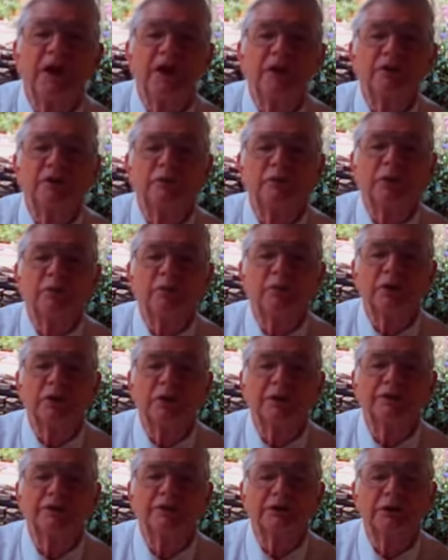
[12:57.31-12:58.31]
And we would
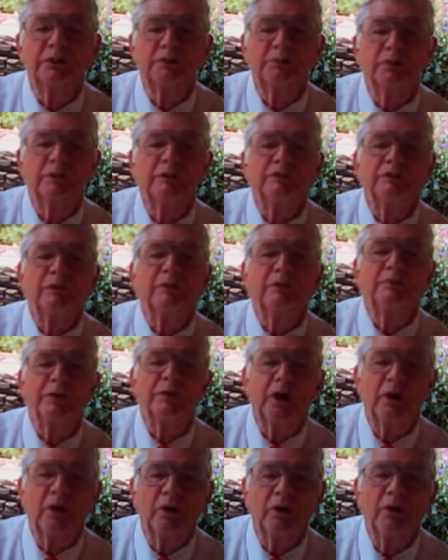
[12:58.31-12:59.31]
like to keep her
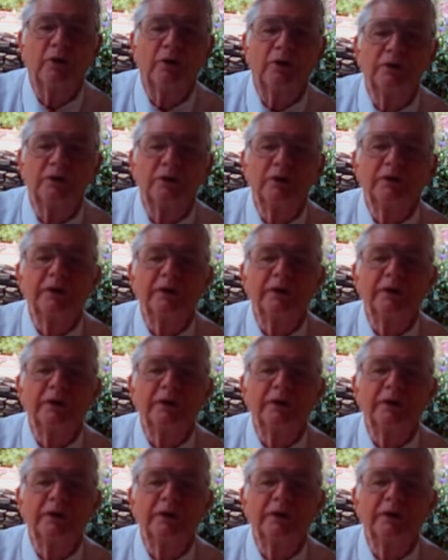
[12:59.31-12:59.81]
from now on.